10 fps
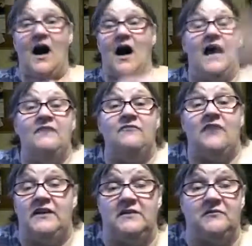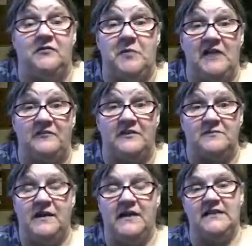I invited them for breakfast
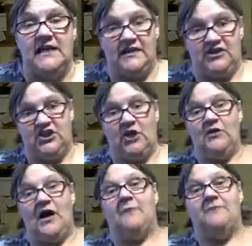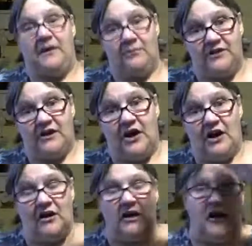because they had showed up. They were the
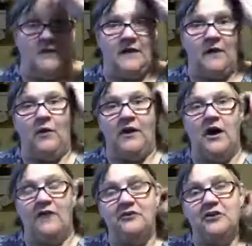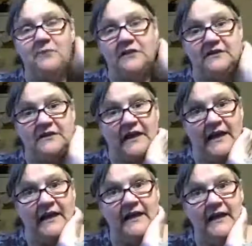car alarm that went off in the middle of the
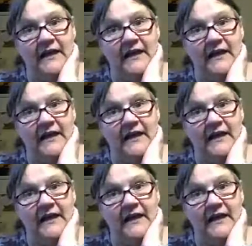night.